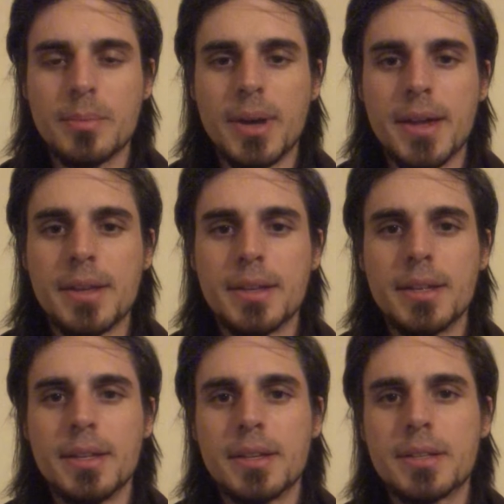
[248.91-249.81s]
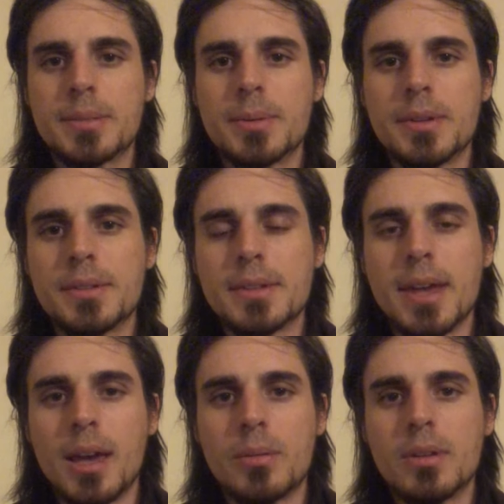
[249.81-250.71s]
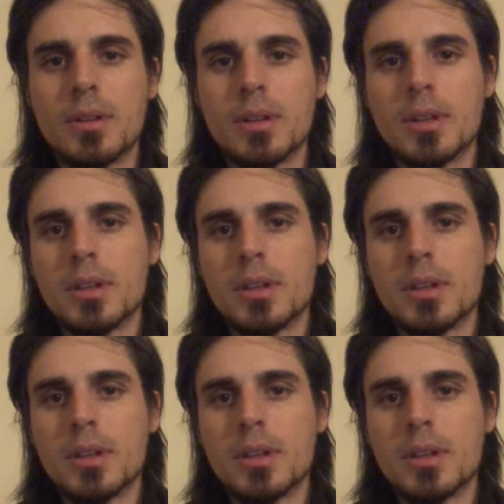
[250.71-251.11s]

by experience and habit.